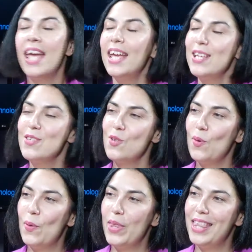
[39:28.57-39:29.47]

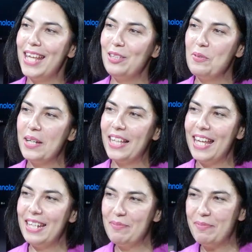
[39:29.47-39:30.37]
So thank you
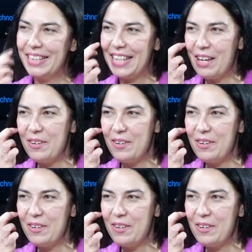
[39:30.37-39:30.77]
again, Matteo.